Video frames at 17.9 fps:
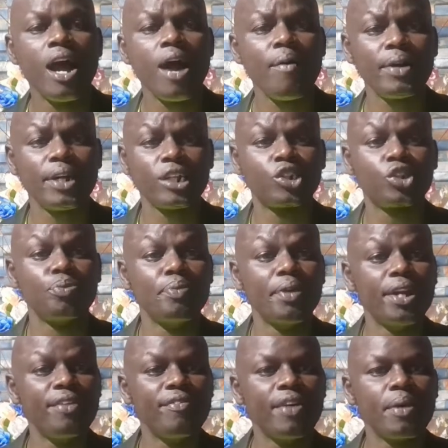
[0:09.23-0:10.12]
I want us to
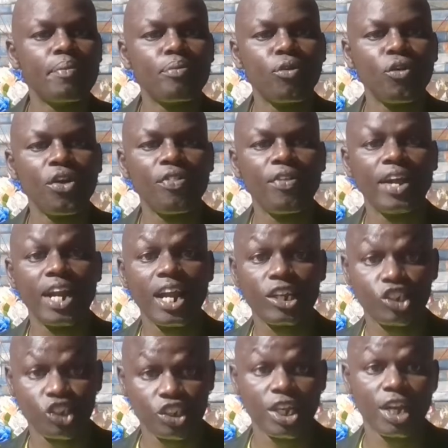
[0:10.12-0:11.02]
believe and pray, then
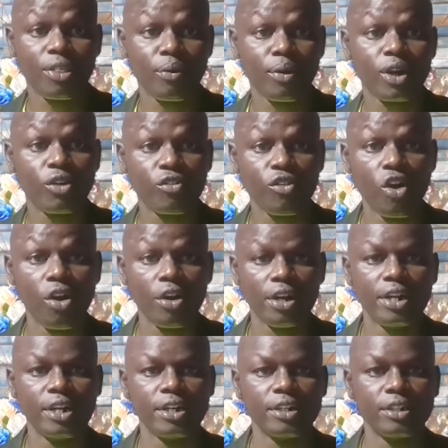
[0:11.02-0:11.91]
I'll share the word of God.